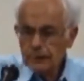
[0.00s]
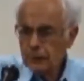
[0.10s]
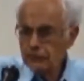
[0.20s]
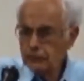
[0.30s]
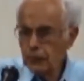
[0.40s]

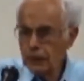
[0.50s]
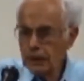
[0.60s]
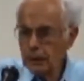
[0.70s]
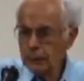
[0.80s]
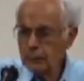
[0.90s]
and
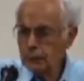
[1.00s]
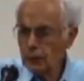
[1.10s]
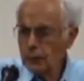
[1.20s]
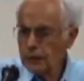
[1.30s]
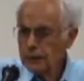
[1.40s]
destroy our
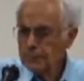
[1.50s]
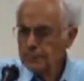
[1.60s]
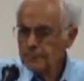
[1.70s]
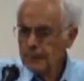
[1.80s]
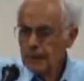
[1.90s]
story?
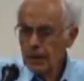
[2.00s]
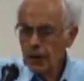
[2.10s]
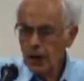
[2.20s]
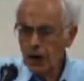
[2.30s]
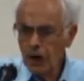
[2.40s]

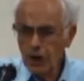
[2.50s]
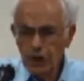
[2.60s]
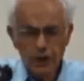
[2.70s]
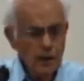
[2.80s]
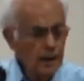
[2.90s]

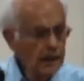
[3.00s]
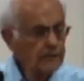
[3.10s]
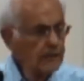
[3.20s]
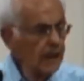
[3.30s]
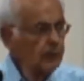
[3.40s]
Or
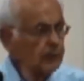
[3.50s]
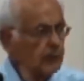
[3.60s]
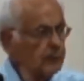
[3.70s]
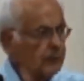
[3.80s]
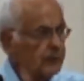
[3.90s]
end
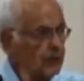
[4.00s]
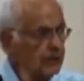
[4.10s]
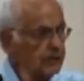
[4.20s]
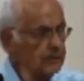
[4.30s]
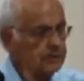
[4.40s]
up
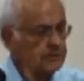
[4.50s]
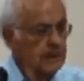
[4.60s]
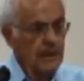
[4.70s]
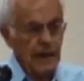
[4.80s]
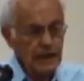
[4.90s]
before them?
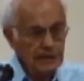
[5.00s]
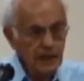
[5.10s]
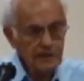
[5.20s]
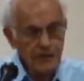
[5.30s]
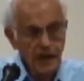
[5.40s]

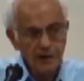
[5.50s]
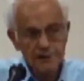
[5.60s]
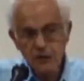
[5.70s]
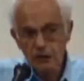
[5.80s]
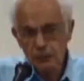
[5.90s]
And
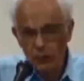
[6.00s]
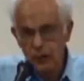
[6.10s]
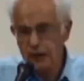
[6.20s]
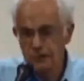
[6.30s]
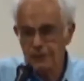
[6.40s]
Chazal, not
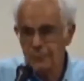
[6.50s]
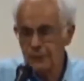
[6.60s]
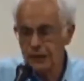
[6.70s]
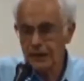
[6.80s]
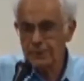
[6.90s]
knowing Stephen